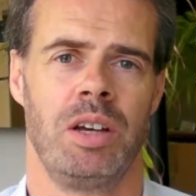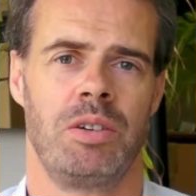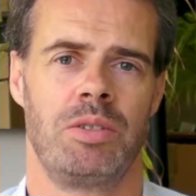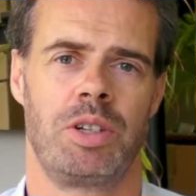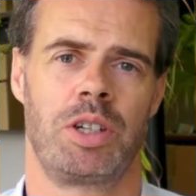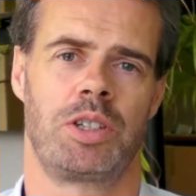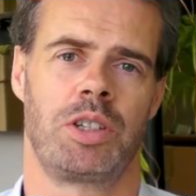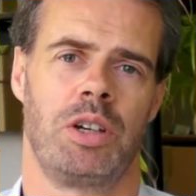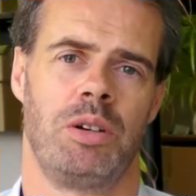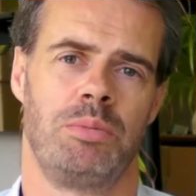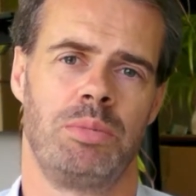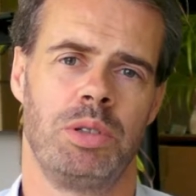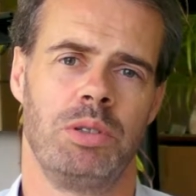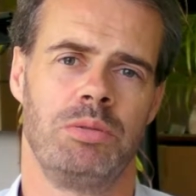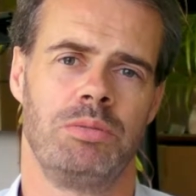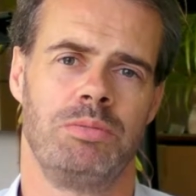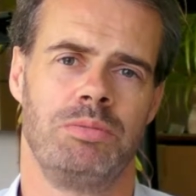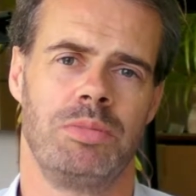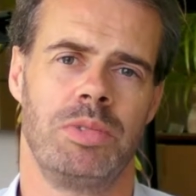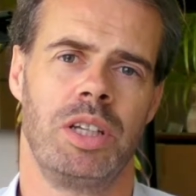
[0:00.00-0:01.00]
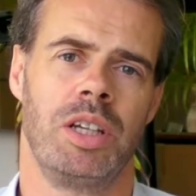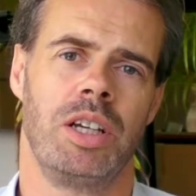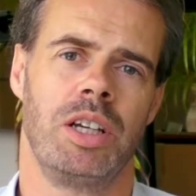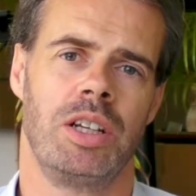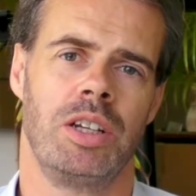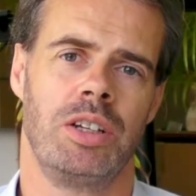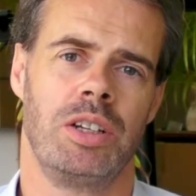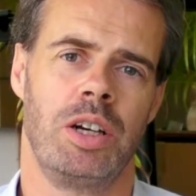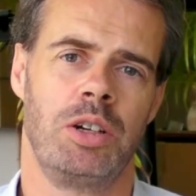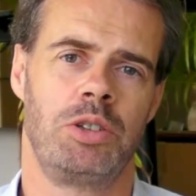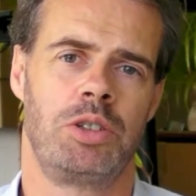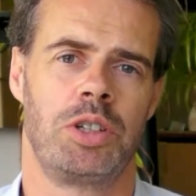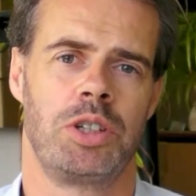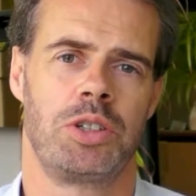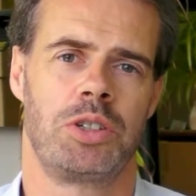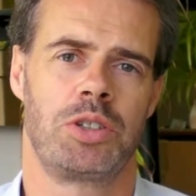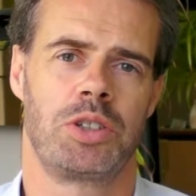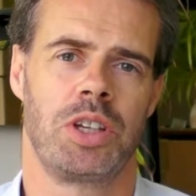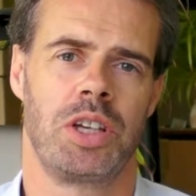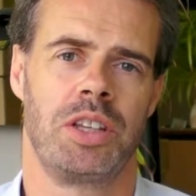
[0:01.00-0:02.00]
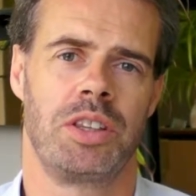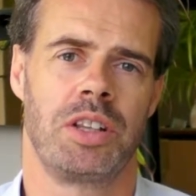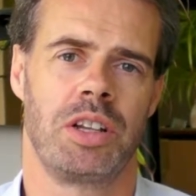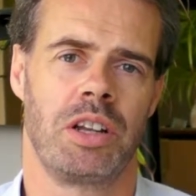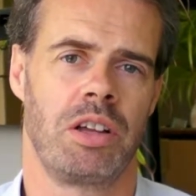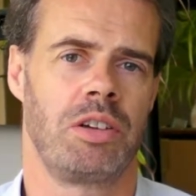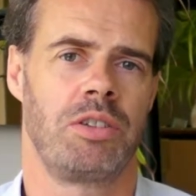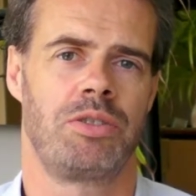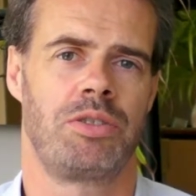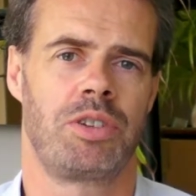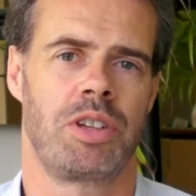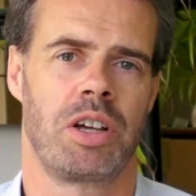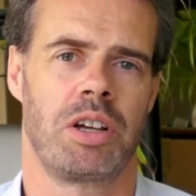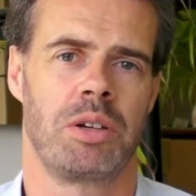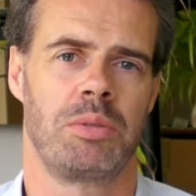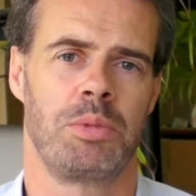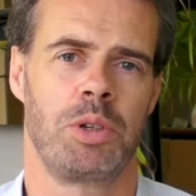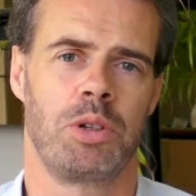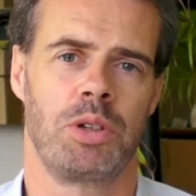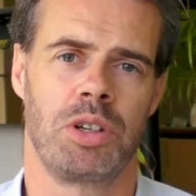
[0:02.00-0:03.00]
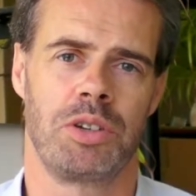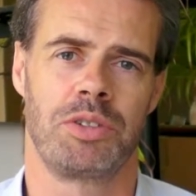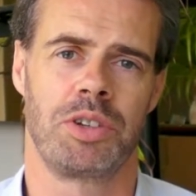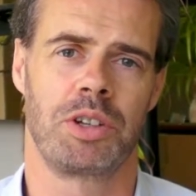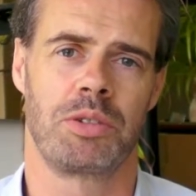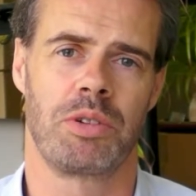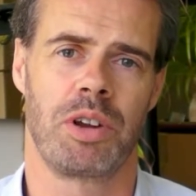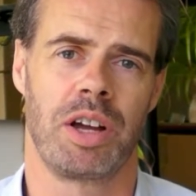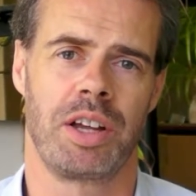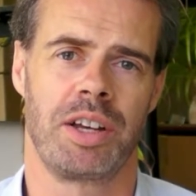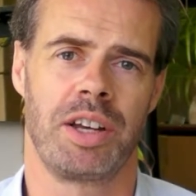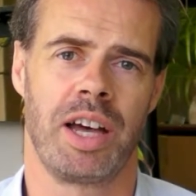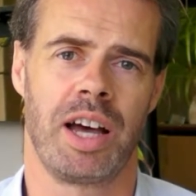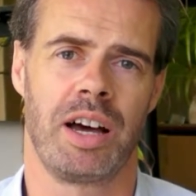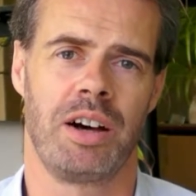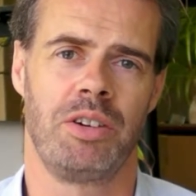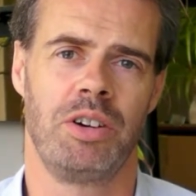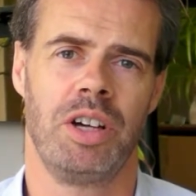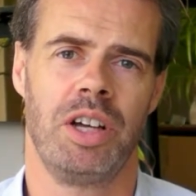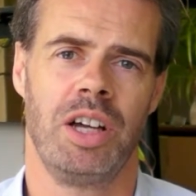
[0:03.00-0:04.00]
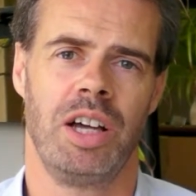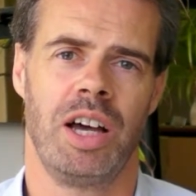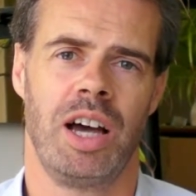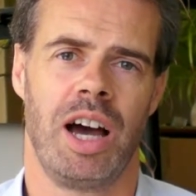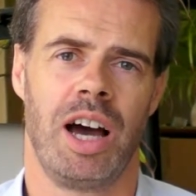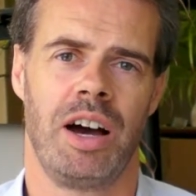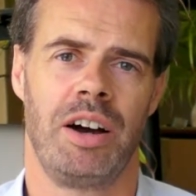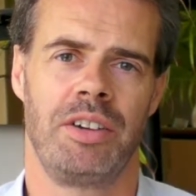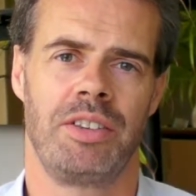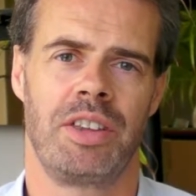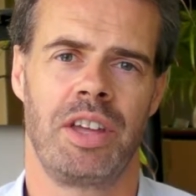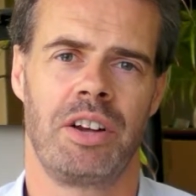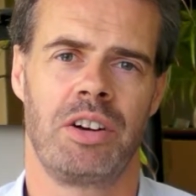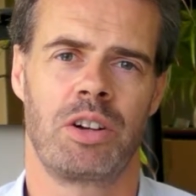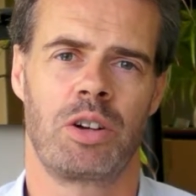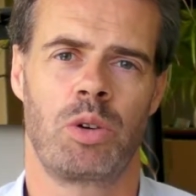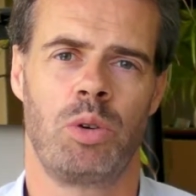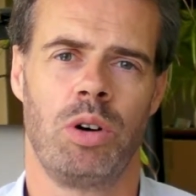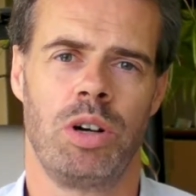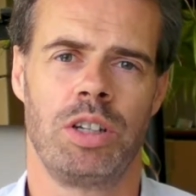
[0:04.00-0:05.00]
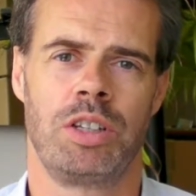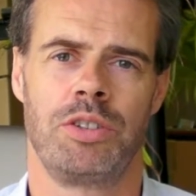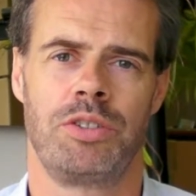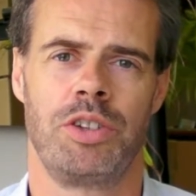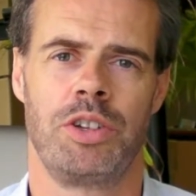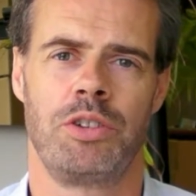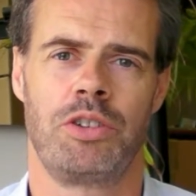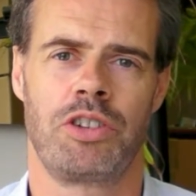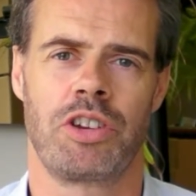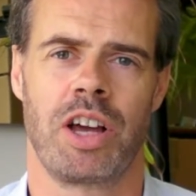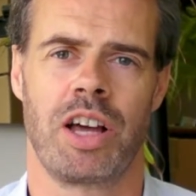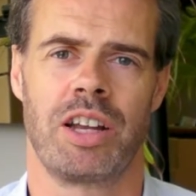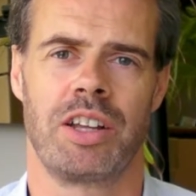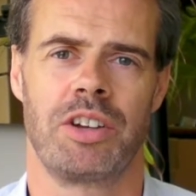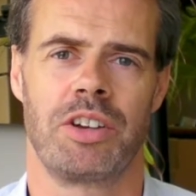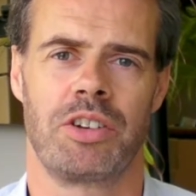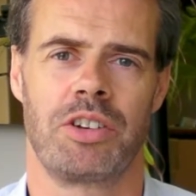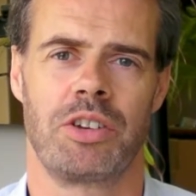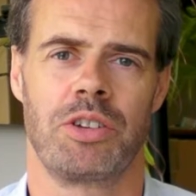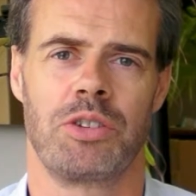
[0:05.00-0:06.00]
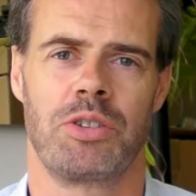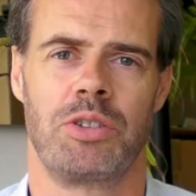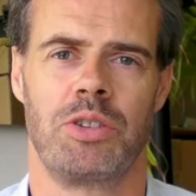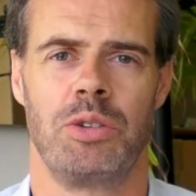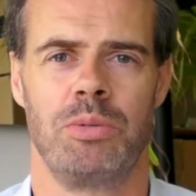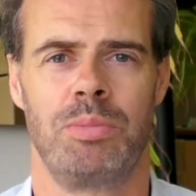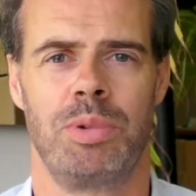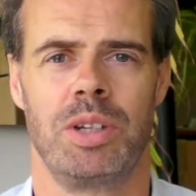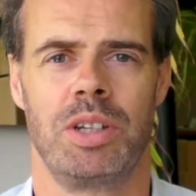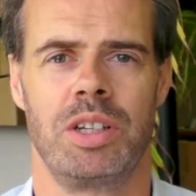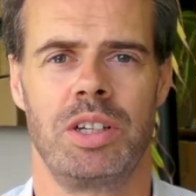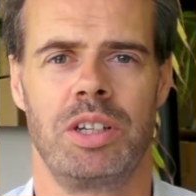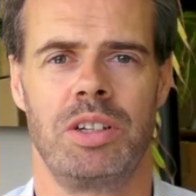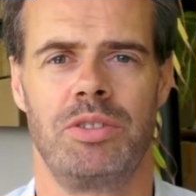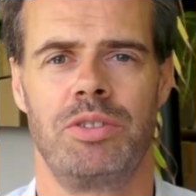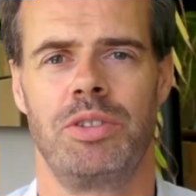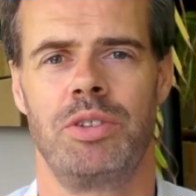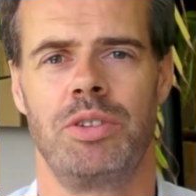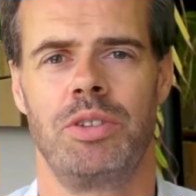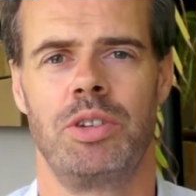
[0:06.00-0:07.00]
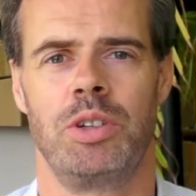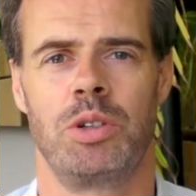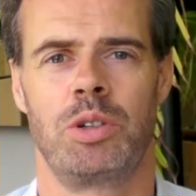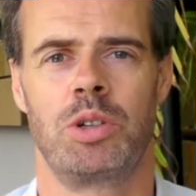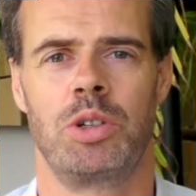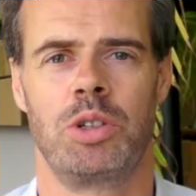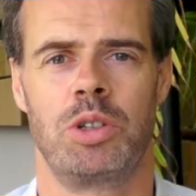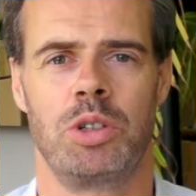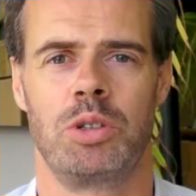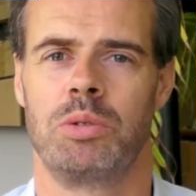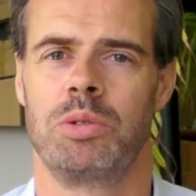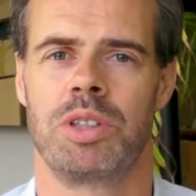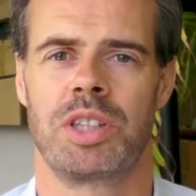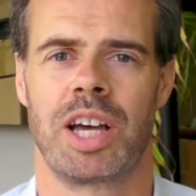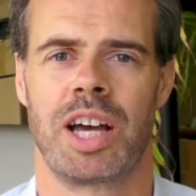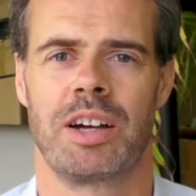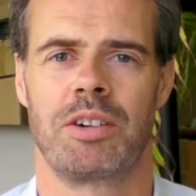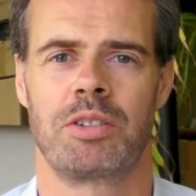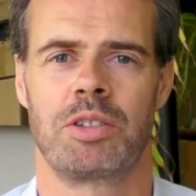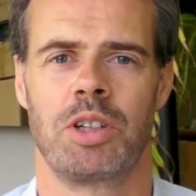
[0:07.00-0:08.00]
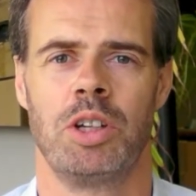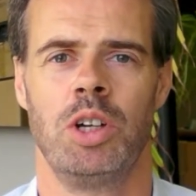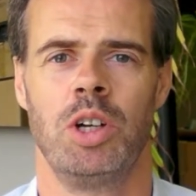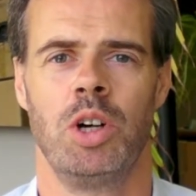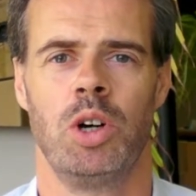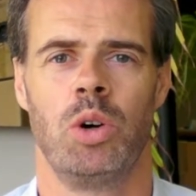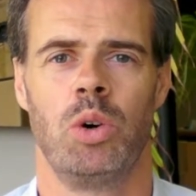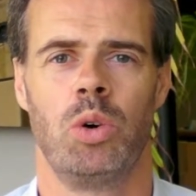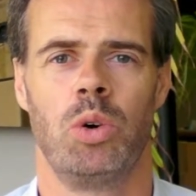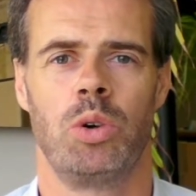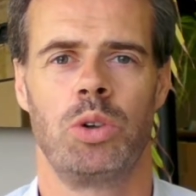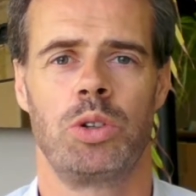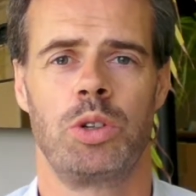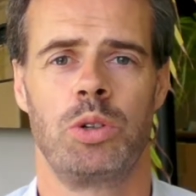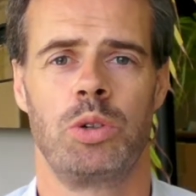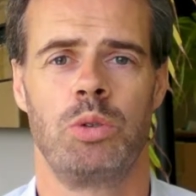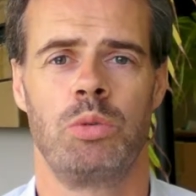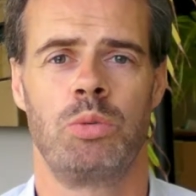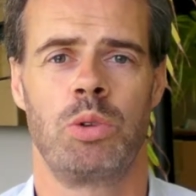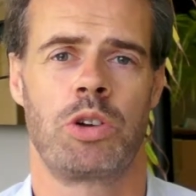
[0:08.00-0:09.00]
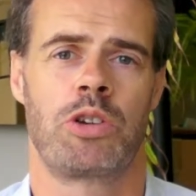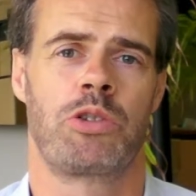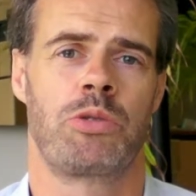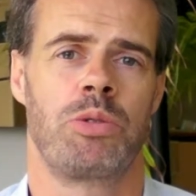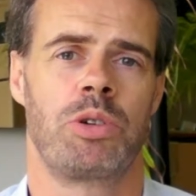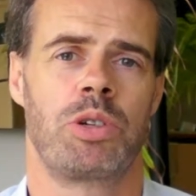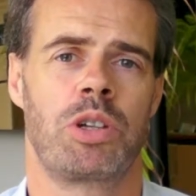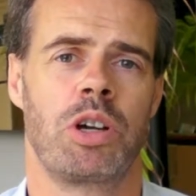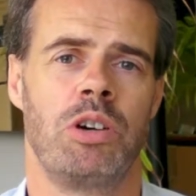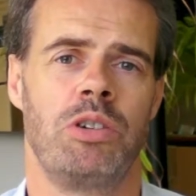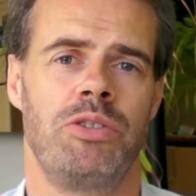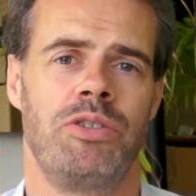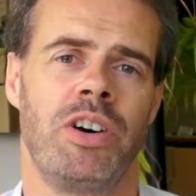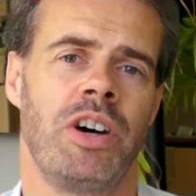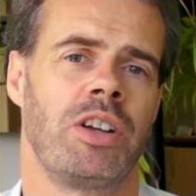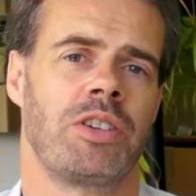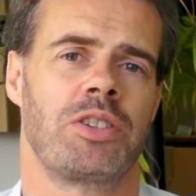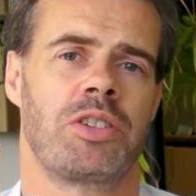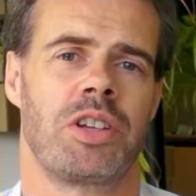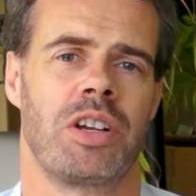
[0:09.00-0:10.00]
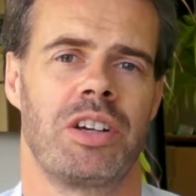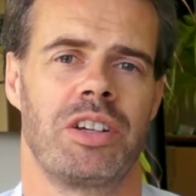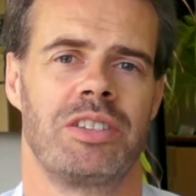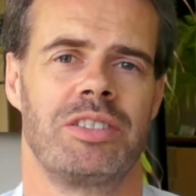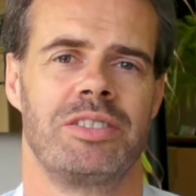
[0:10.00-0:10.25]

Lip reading: For example, notice in the lifetime you're living right now how there are quite a few challenges you believe you could do without, or you wish would go faster.